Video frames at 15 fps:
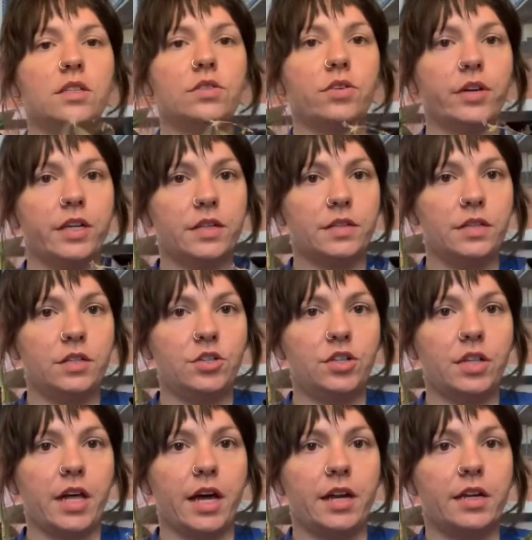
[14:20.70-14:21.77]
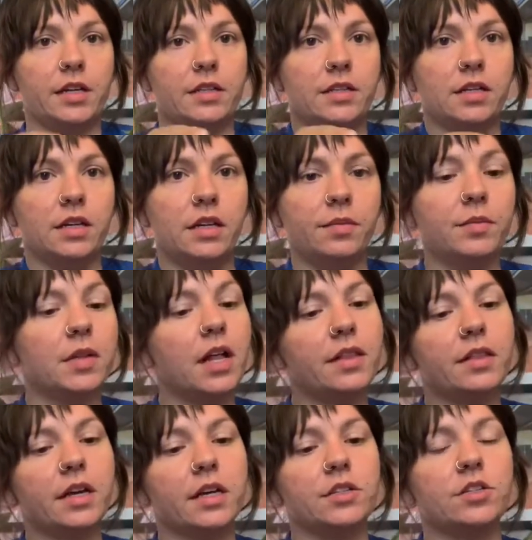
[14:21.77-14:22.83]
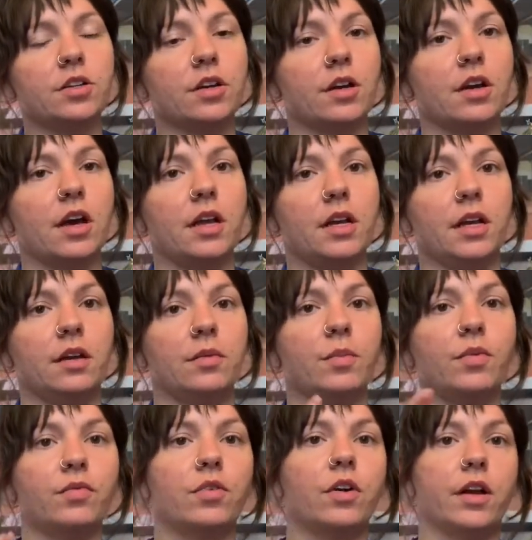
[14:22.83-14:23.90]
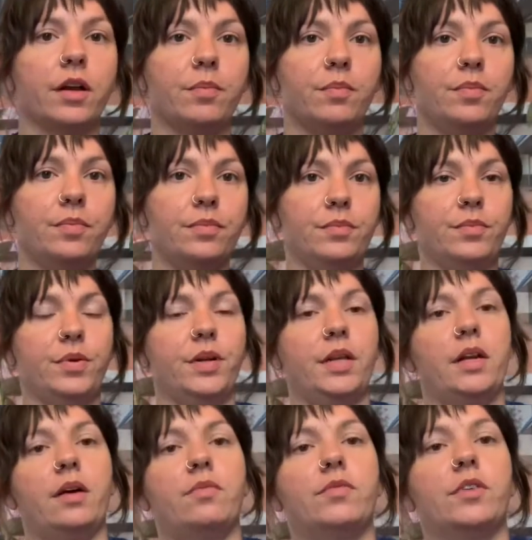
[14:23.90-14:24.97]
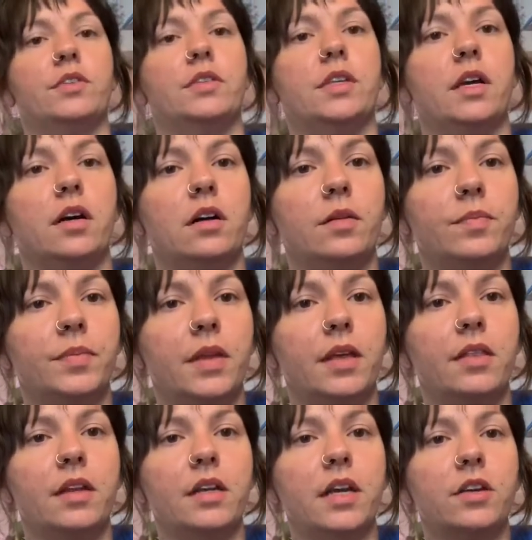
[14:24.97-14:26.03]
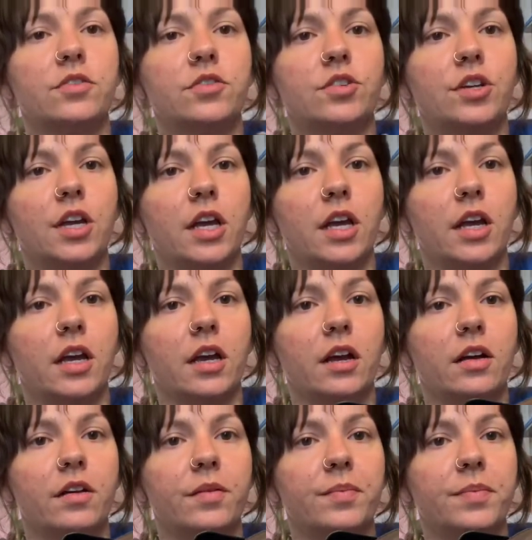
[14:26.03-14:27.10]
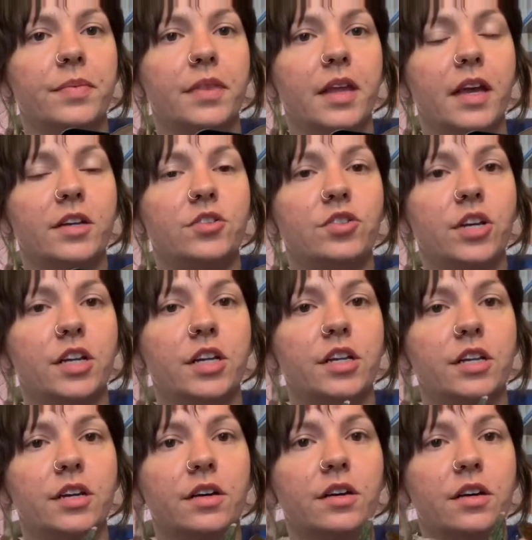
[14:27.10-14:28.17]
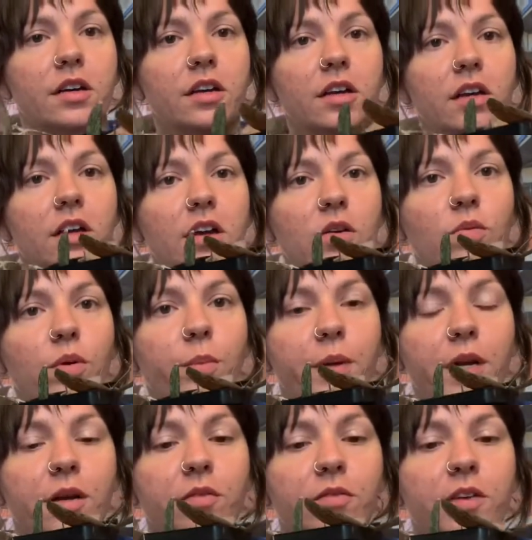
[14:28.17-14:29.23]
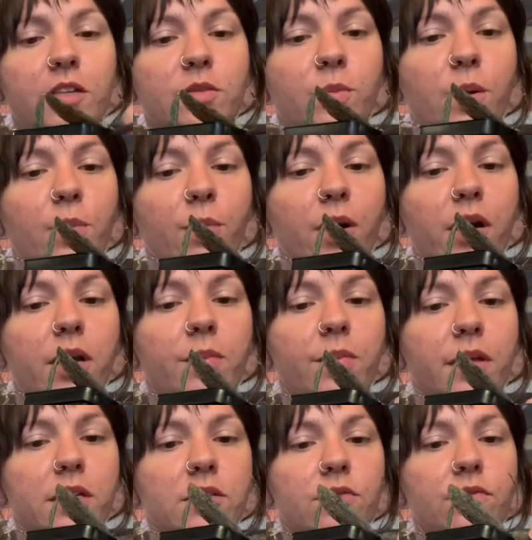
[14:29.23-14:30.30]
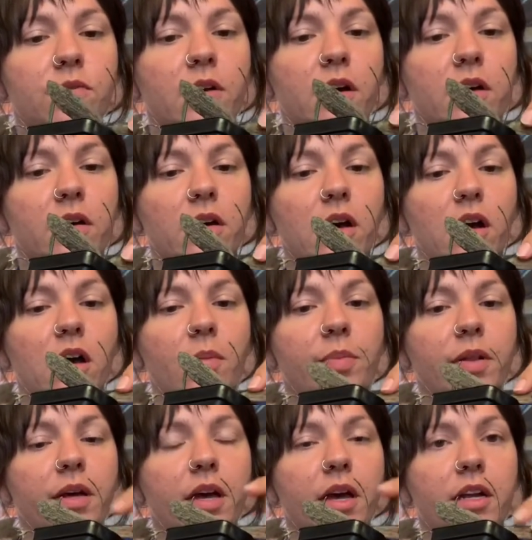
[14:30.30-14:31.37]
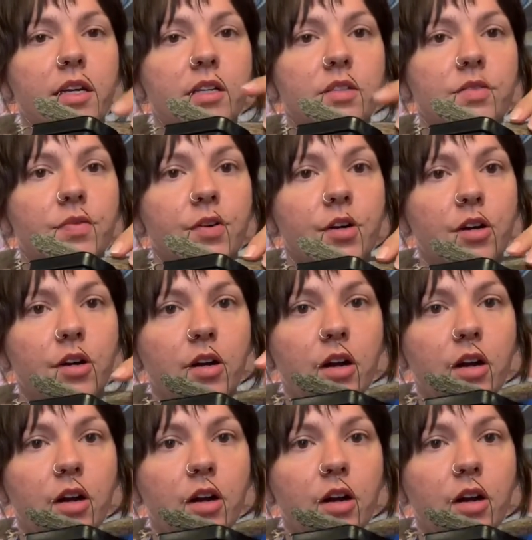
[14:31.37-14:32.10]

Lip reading: Hoya sigillatus. I'm glad that I took a cutting before I put it up for sale. And then yesterday, I traded a woman on Facebook Marketplace a couple of cuttings for